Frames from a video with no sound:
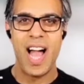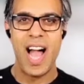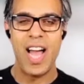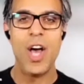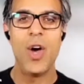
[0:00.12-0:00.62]

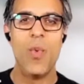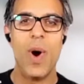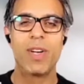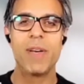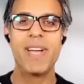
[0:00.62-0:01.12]
Hello,
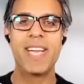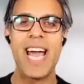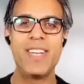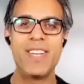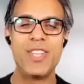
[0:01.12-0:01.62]
welcome
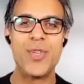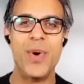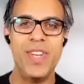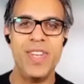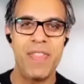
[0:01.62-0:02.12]
again to
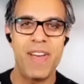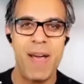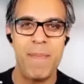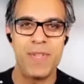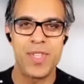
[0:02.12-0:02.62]
another
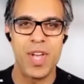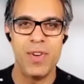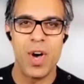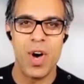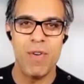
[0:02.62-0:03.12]

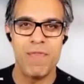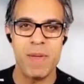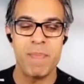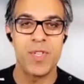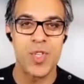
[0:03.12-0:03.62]
episode of
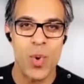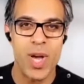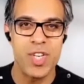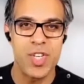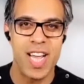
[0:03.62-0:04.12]
the
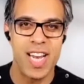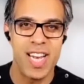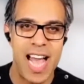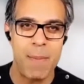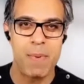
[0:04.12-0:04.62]
Persuasion
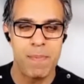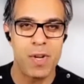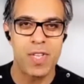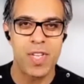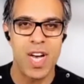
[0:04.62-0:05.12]
Lab
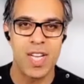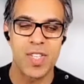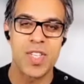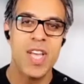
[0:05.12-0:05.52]
podcast.